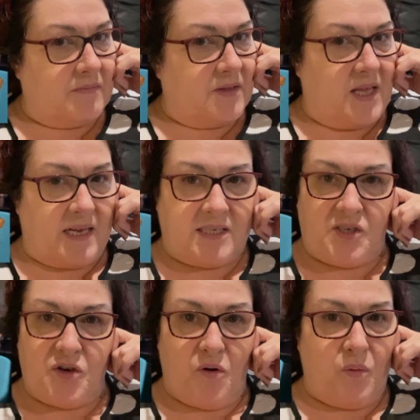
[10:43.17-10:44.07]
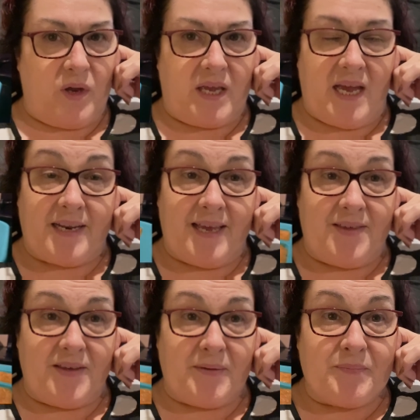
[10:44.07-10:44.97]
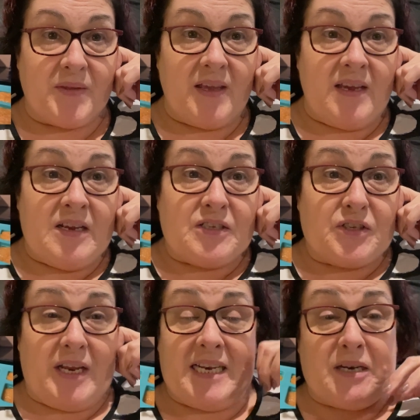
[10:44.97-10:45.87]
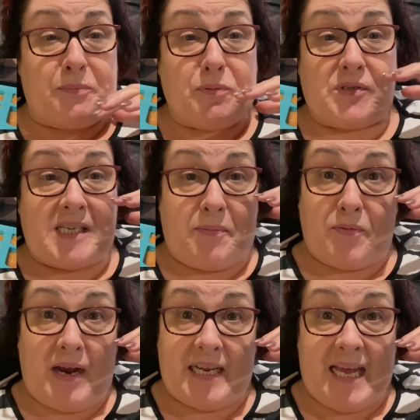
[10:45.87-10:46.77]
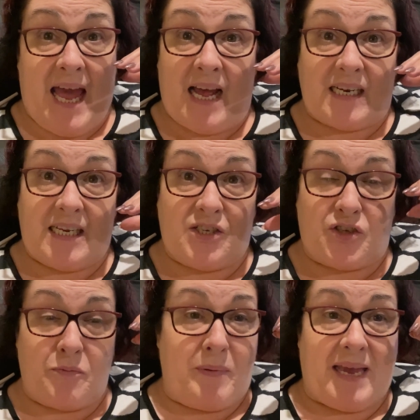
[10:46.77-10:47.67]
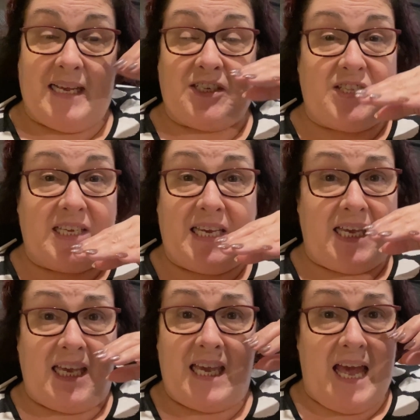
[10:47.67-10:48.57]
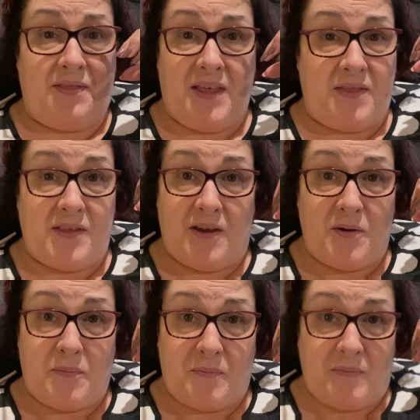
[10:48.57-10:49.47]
That did not work out either. So it ended up all separating out back into the ghee, and then the